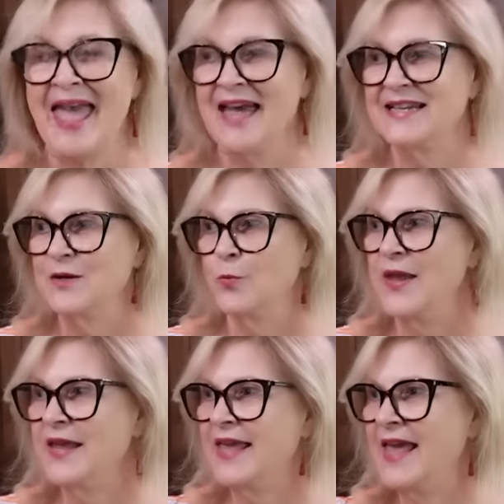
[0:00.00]
and
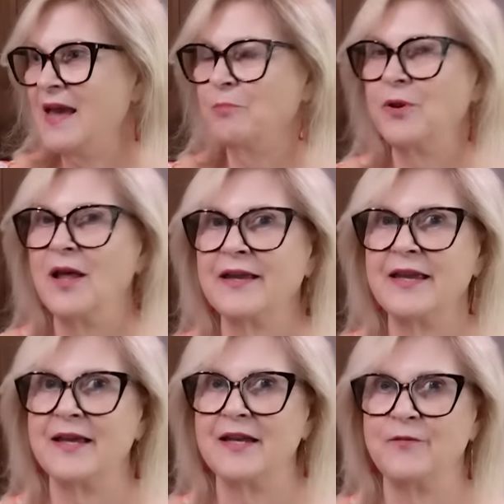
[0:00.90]
we can't plug
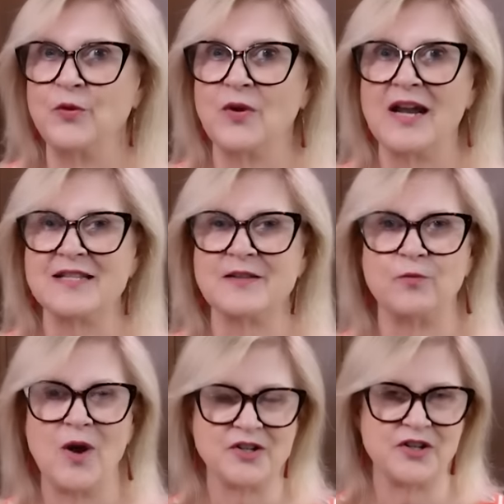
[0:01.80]
in. If you guys have
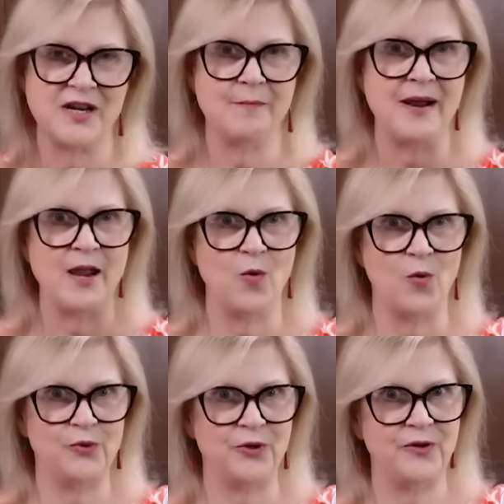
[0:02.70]
watched any of my
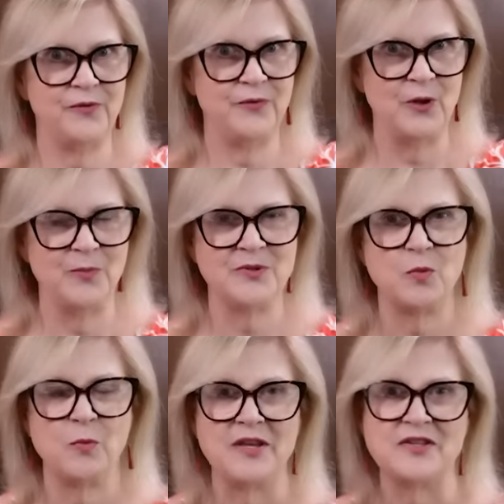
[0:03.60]
older films,
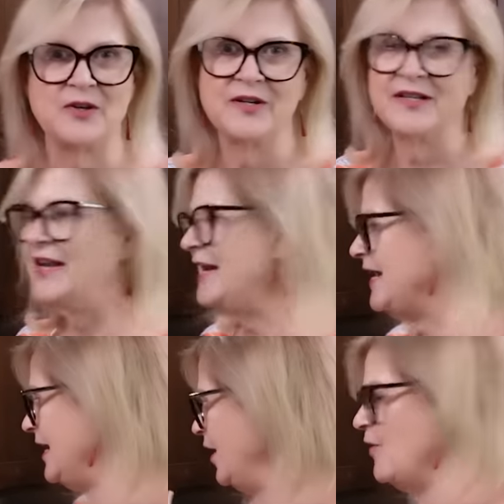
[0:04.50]
when we started getting
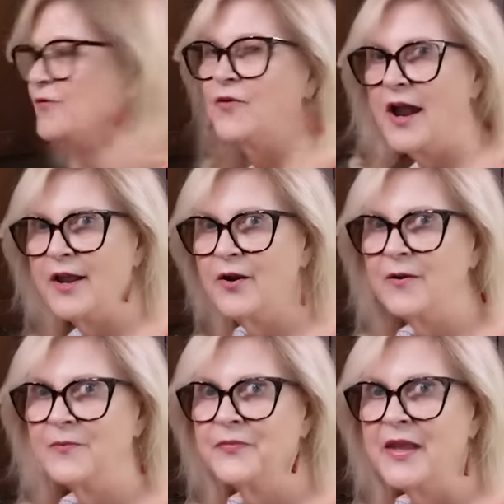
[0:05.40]
an air
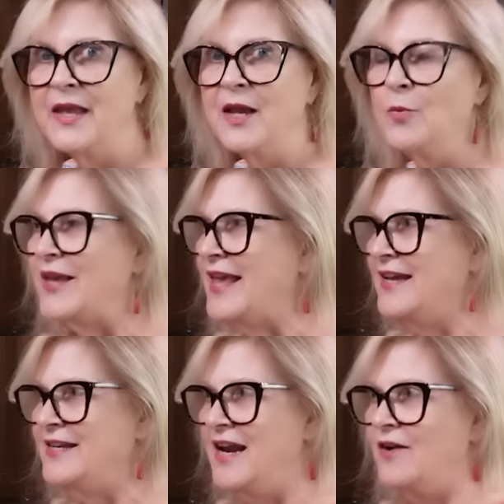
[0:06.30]
fryer, we
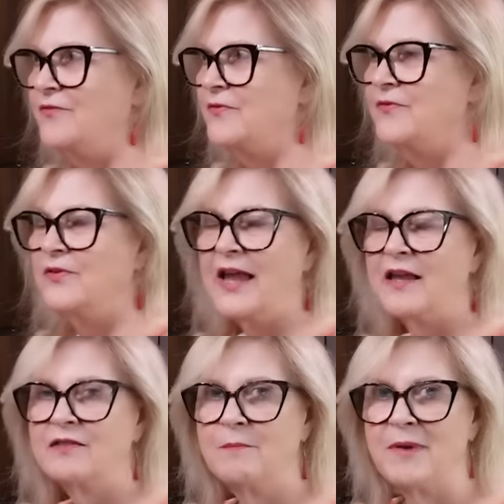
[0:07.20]
can't have
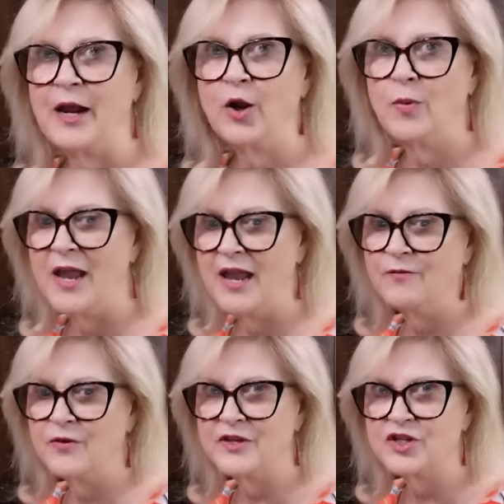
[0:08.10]
like the
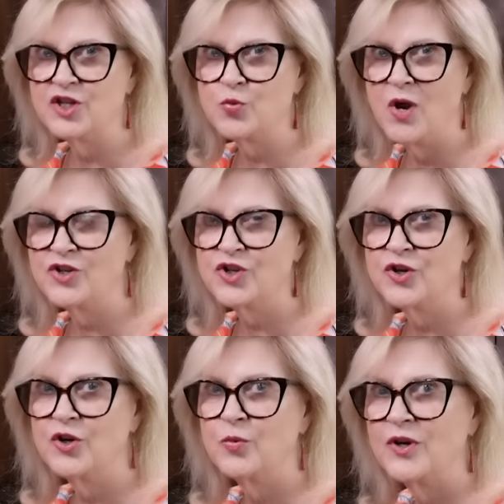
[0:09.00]
microwave or the
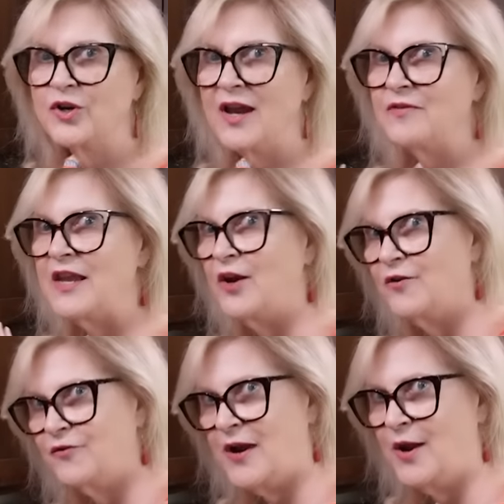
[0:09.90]
dishwasher. When you have the
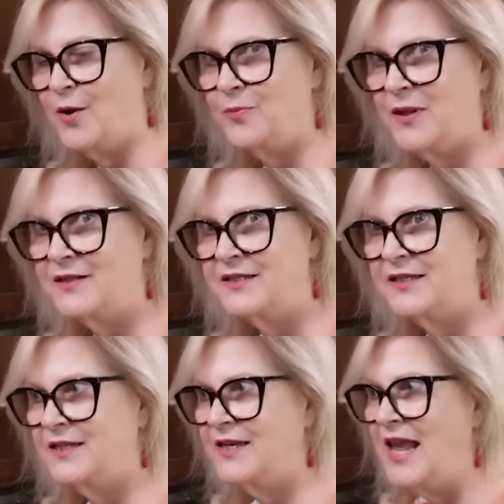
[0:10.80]
air fryer plugged
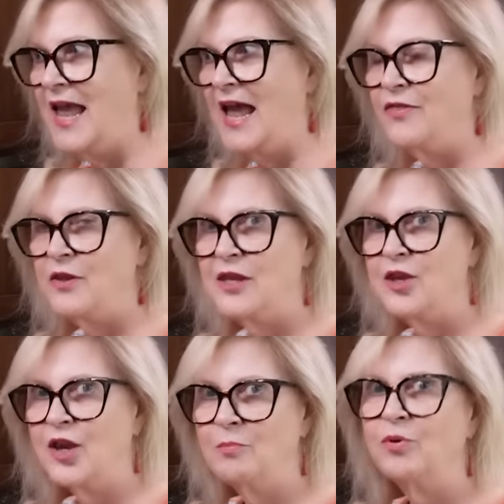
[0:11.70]
in,
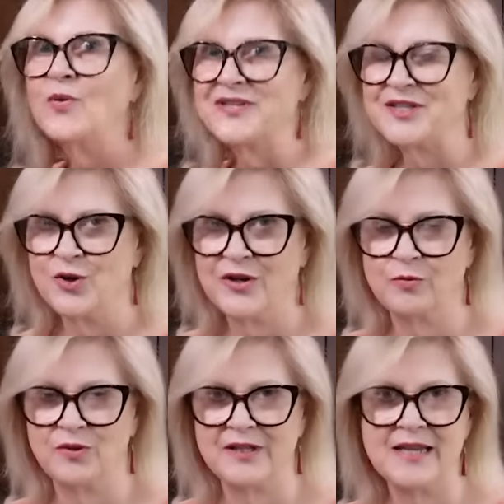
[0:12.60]
you can blow a
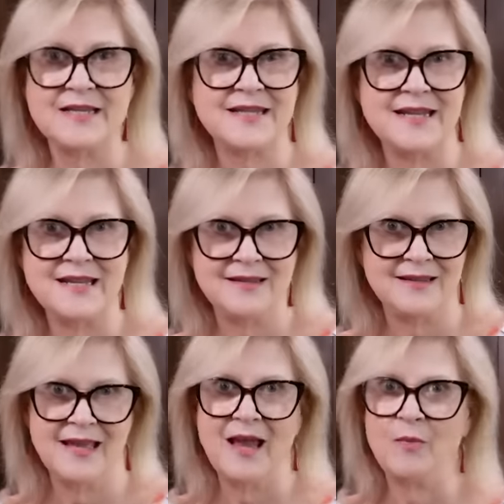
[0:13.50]
circuit really easy,
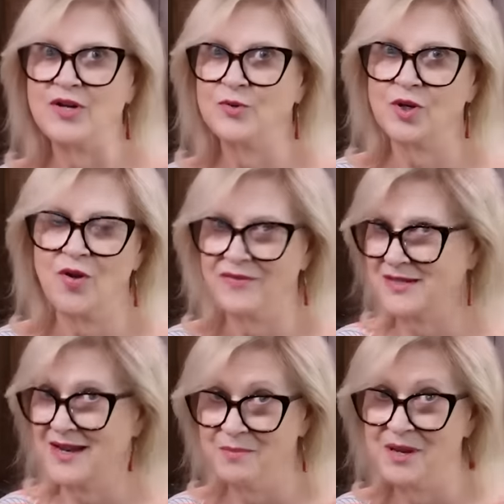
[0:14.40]
and we do it all the
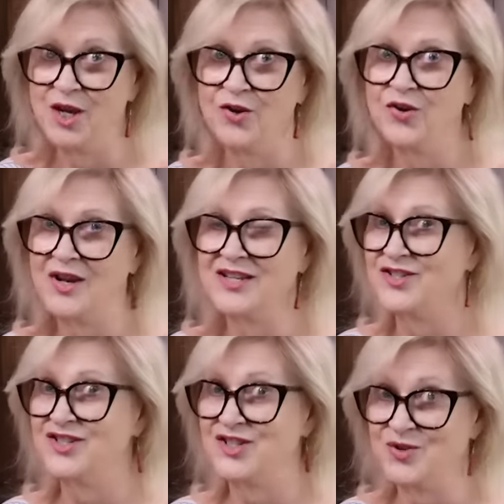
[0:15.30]
time here. You
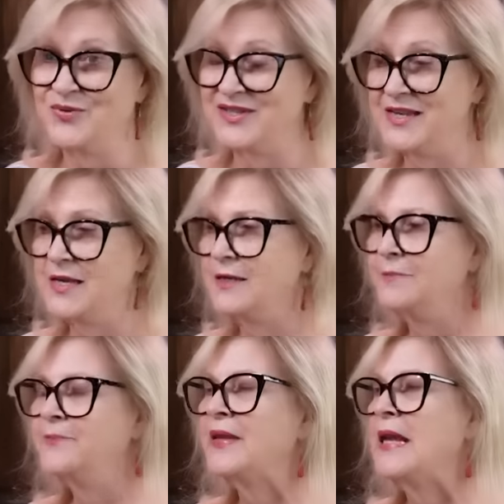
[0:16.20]
guys just don't see it.
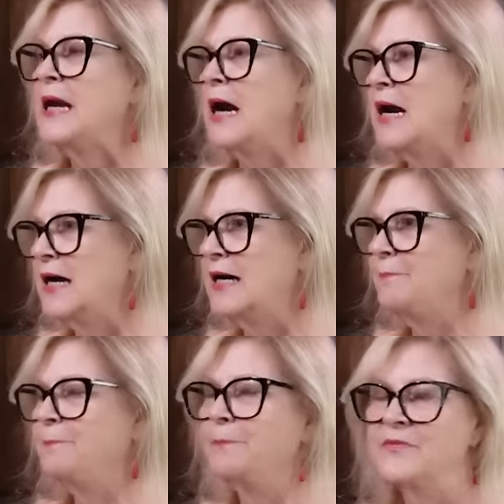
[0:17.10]

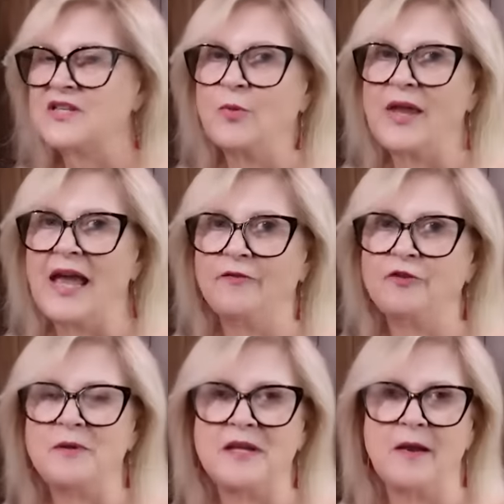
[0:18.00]
So we have
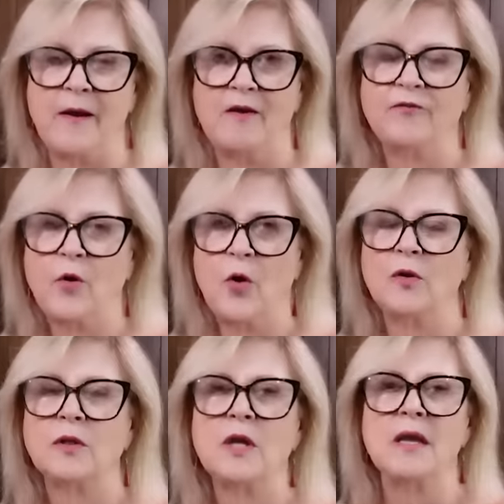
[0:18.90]
to be
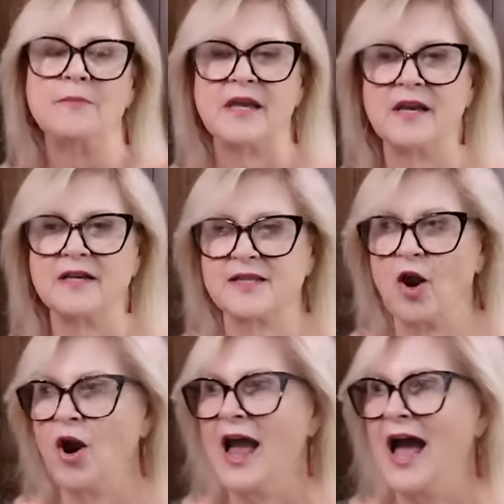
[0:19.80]
careful because
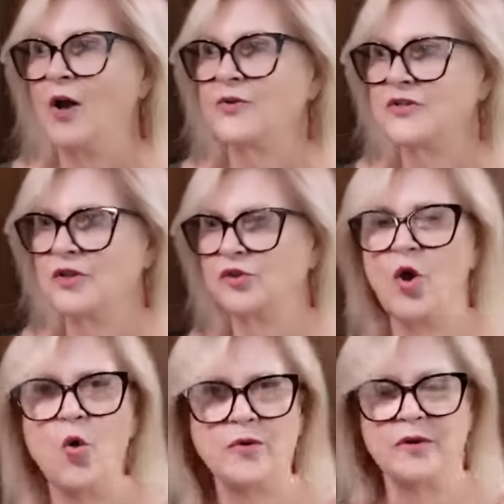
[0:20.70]
our house, the
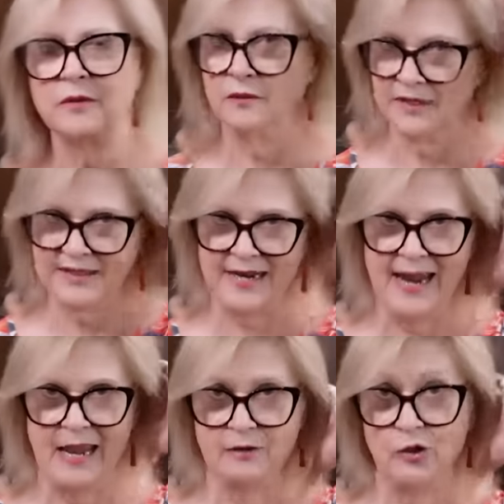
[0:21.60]
load doesn't
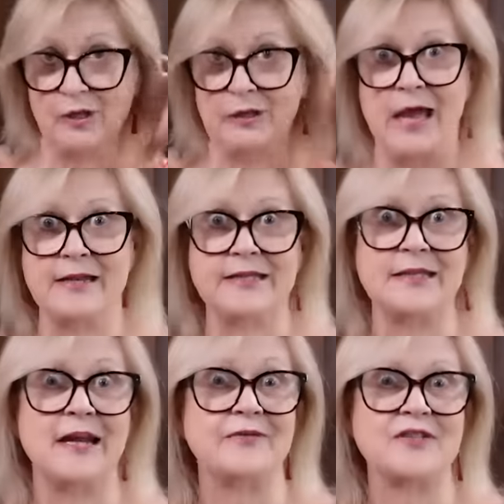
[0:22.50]
handle a lot of stuff.